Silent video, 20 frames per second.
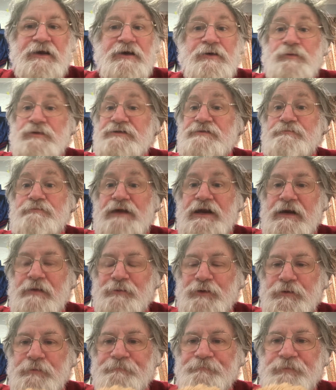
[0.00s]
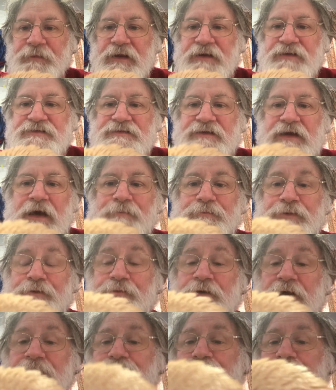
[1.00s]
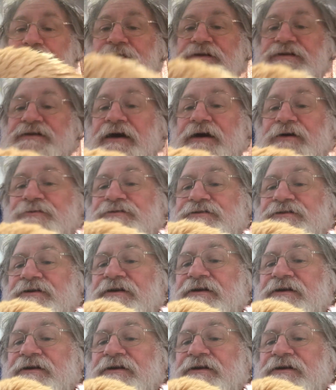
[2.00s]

was minimal, as Amber Rudd pointed out